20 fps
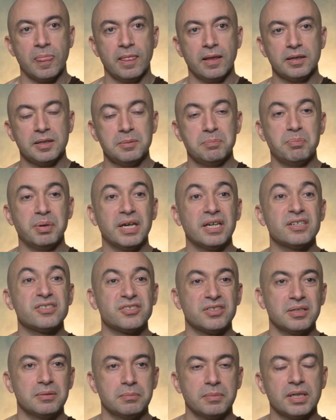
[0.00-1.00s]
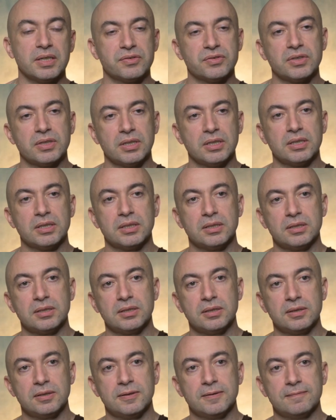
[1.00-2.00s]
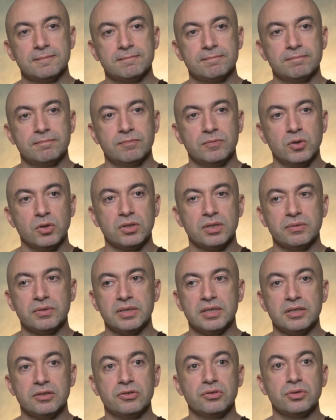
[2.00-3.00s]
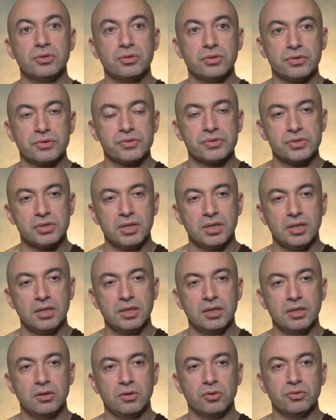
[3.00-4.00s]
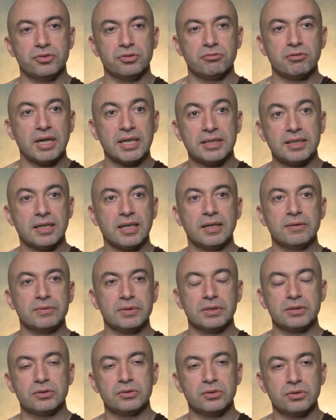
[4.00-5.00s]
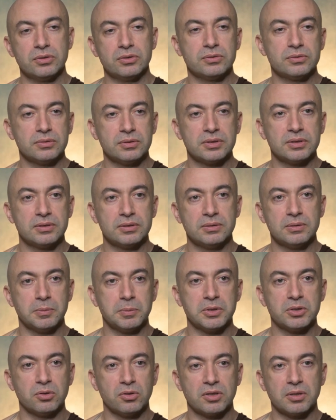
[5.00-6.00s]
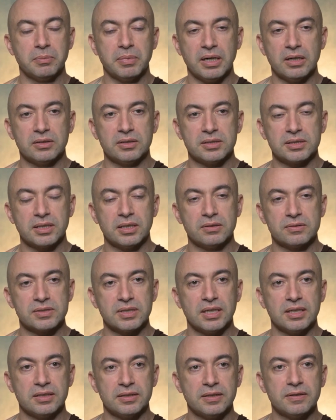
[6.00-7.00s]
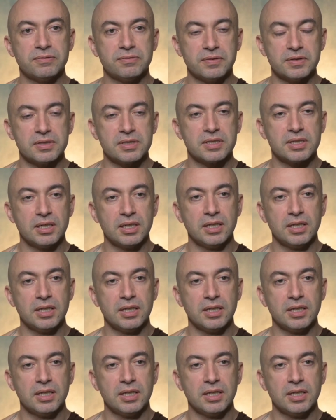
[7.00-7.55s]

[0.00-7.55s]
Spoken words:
He bears them, basically. Not even endures on the right level, When we talk about it, it's kind of slightly different.